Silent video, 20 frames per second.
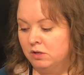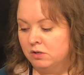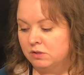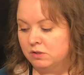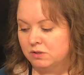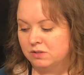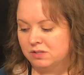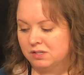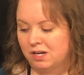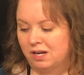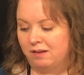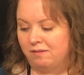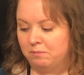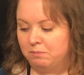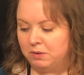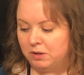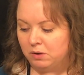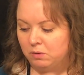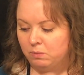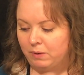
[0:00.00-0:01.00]
So it's kind of
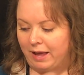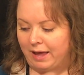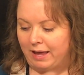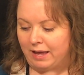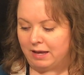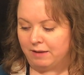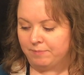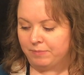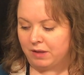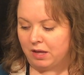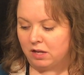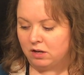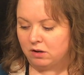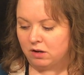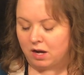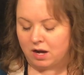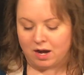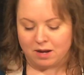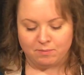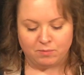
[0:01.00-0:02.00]
middle way.
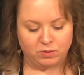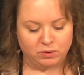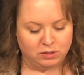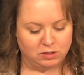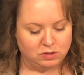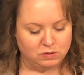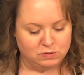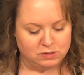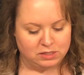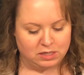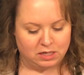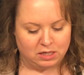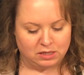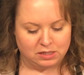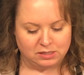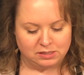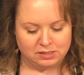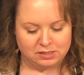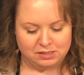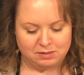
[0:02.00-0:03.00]
And I'm only using,
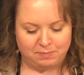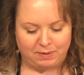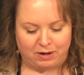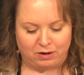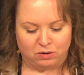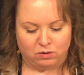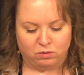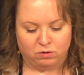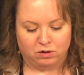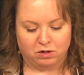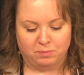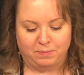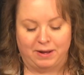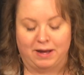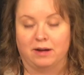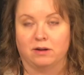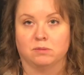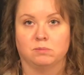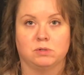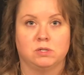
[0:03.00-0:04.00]
this is about a quarter
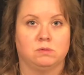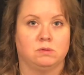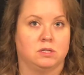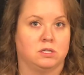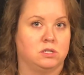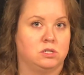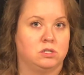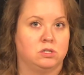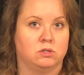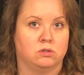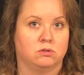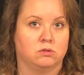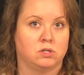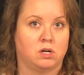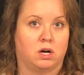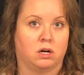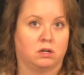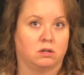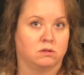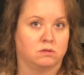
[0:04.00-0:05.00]
pound between the 2
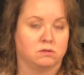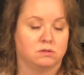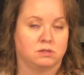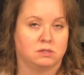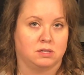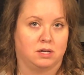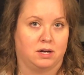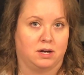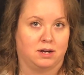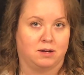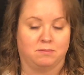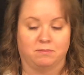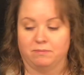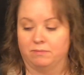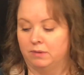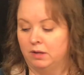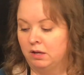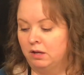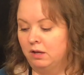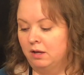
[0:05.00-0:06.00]
tacos that I'm
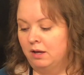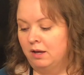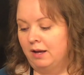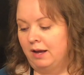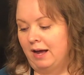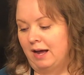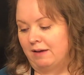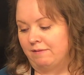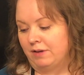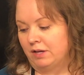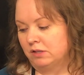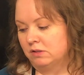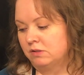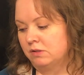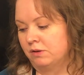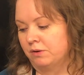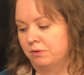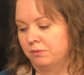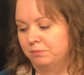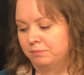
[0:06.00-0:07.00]
having.
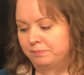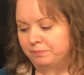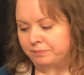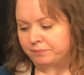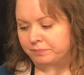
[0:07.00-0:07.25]
So